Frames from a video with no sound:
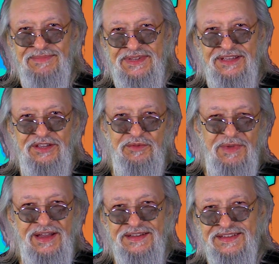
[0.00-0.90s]

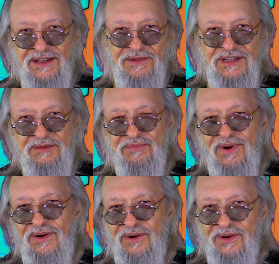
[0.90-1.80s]
humanitarian
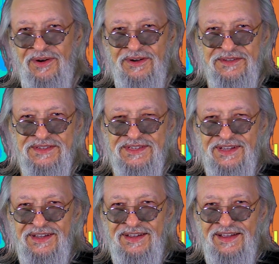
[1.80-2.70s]
pause
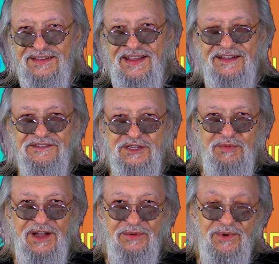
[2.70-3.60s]
announced
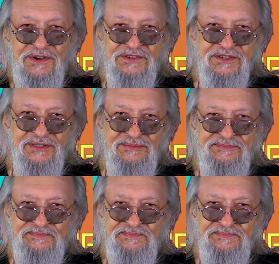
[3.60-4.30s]
by Russia.